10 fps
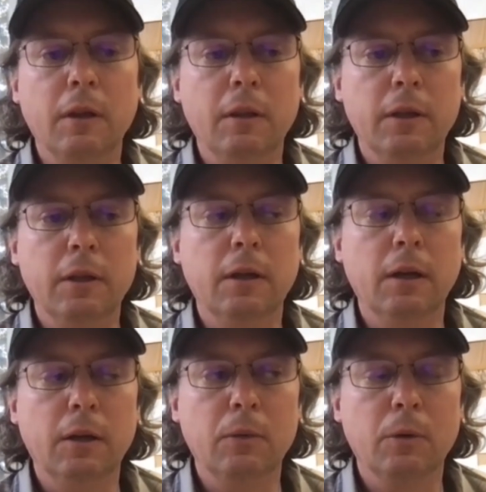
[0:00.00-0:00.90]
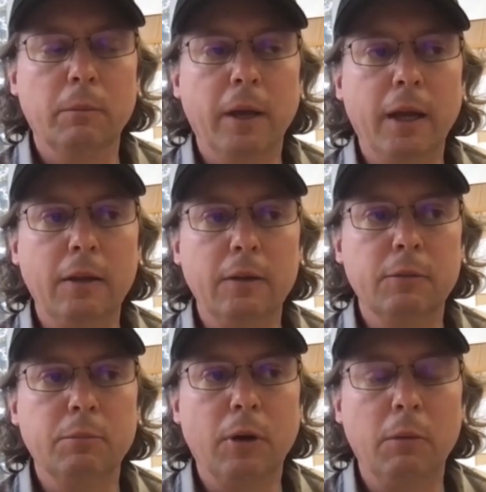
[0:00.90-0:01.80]
that
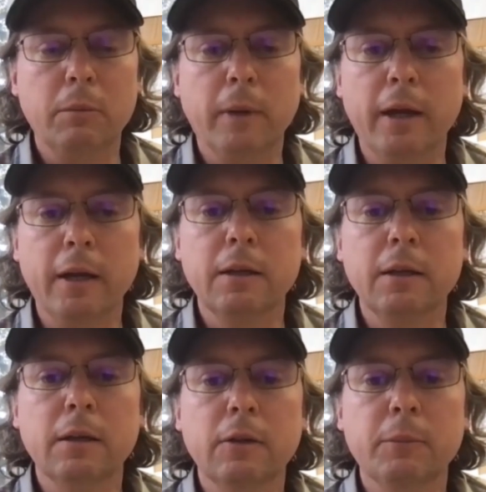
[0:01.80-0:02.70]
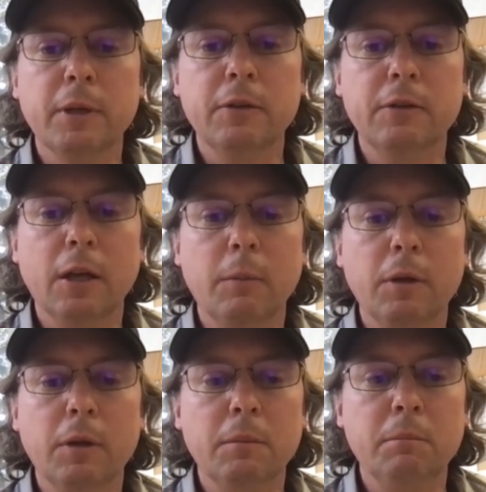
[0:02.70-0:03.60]
remains problematic is many salmon